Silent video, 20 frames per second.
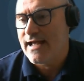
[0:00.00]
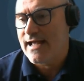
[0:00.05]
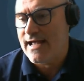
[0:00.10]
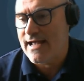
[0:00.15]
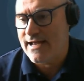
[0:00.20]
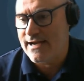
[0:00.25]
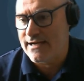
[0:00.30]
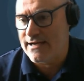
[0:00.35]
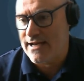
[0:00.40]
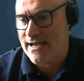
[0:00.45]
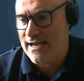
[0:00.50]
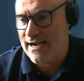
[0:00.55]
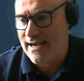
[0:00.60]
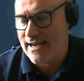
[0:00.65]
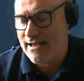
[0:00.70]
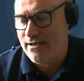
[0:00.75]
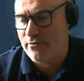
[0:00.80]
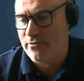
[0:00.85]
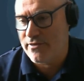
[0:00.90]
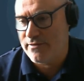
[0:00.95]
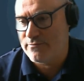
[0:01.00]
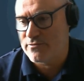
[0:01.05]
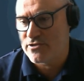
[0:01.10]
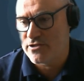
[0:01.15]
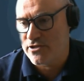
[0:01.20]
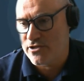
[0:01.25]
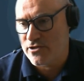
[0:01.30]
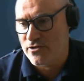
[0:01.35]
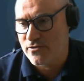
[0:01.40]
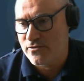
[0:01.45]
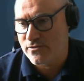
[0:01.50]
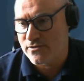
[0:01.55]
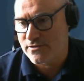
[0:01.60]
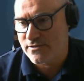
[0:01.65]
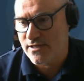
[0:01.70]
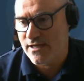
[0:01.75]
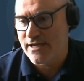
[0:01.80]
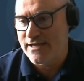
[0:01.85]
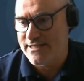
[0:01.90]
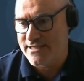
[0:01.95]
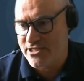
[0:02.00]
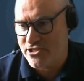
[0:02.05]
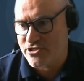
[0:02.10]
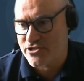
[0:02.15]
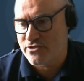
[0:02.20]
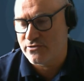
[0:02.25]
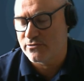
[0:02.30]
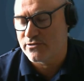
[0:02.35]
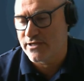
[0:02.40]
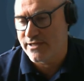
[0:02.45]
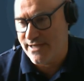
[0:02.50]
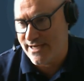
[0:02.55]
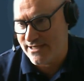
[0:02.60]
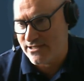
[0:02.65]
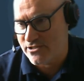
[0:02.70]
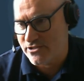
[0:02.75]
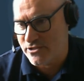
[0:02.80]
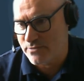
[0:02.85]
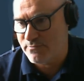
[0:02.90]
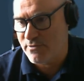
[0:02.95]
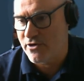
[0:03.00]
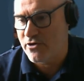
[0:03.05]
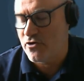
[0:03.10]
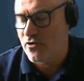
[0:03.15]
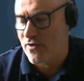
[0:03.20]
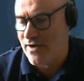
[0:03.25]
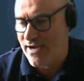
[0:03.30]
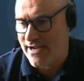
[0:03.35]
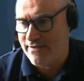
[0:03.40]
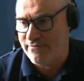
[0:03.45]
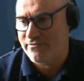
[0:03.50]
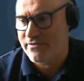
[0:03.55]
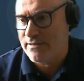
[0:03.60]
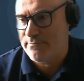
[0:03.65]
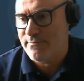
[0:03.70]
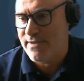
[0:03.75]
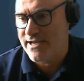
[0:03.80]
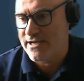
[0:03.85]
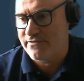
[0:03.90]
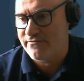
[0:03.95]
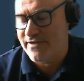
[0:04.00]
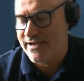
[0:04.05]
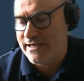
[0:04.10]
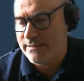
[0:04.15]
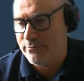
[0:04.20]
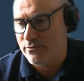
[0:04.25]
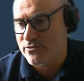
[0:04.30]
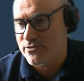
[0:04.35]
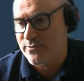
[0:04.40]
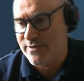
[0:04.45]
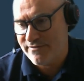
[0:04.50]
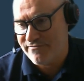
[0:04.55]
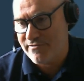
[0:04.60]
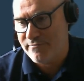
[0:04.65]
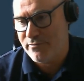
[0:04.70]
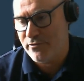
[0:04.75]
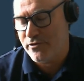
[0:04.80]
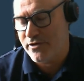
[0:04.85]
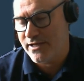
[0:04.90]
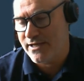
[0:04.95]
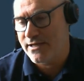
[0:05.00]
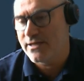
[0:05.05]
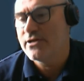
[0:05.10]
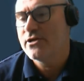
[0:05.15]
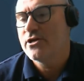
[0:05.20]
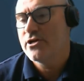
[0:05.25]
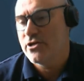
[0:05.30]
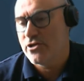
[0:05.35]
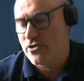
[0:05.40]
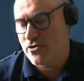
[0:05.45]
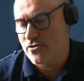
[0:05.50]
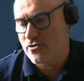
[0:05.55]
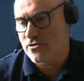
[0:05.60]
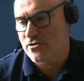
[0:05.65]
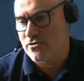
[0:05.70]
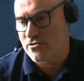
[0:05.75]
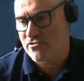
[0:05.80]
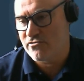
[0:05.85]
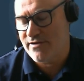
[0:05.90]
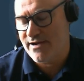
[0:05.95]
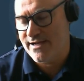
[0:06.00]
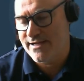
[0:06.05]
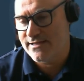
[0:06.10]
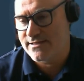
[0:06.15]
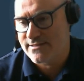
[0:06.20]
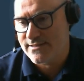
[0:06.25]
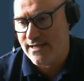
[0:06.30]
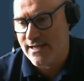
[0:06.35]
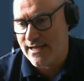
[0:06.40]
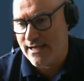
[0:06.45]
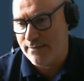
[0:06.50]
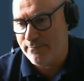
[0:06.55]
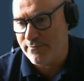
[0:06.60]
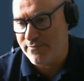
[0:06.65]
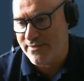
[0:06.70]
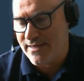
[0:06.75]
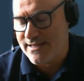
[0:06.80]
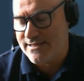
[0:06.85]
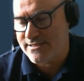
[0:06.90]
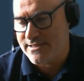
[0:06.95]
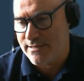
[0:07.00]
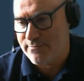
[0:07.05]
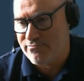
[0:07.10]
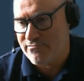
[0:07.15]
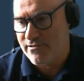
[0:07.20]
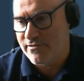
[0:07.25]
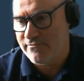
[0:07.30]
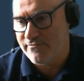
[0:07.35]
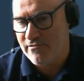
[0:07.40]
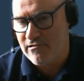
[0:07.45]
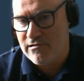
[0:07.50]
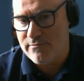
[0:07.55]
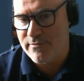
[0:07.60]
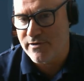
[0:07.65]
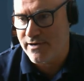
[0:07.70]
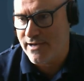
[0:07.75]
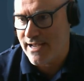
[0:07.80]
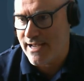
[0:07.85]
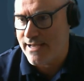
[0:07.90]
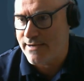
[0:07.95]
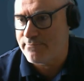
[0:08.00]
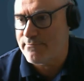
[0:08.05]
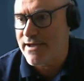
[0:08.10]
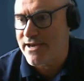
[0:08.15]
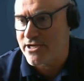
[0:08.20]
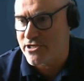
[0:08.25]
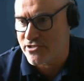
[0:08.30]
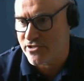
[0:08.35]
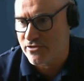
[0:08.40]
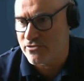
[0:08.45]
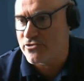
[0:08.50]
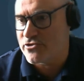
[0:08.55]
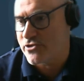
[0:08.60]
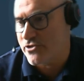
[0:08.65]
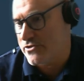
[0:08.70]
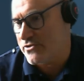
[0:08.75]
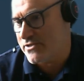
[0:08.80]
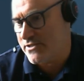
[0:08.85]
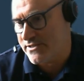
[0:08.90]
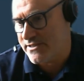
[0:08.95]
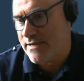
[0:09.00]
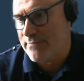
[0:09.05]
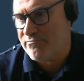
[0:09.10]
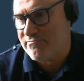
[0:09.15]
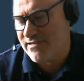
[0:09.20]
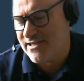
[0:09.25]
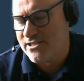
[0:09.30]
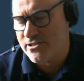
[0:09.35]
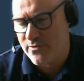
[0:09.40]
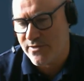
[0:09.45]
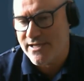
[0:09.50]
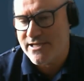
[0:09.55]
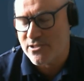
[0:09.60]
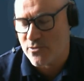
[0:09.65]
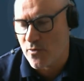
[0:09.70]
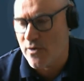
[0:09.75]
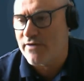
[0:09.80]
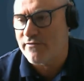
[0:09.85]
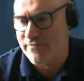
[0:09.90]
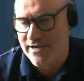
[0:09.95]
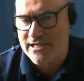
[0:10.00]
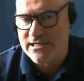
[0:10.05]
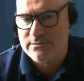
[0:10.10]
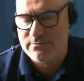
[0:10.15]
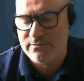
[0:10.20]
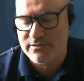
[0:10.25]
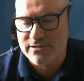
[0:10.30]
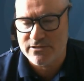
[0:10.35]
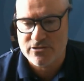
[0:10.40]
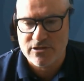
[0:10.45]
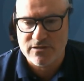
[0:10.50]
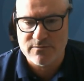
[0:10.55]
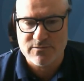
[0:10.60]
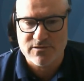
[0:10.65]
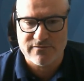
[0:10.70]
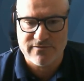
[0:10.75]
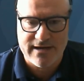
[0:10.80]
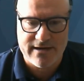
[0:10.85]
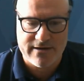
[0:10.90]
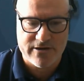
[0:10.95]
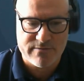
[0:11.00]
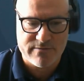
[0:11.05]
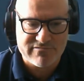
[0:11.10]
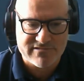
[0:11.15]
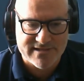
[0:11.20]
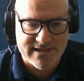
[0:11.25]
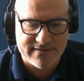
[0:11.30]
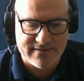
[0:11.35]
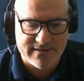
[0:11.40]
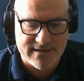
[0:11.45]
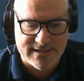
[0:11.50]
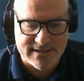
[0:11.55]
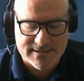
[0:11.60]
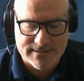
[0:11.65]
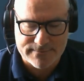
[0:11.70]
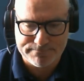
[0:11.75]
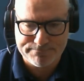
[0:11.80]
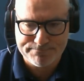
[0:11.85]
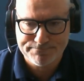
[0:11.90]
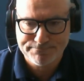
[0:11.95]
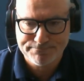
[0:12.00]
and allow them to use additional connectors but not have them made available to everybody, you could create that separate environment and manage those users separately. So it is quite flexible in terms of how you present these.